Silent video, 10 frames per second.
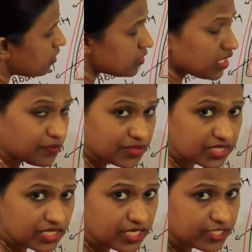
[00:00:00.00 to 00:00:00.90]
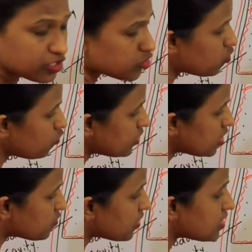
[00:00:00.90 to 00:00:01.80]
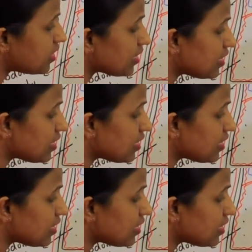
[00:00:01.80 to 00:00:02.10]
The epithelial tissue which is present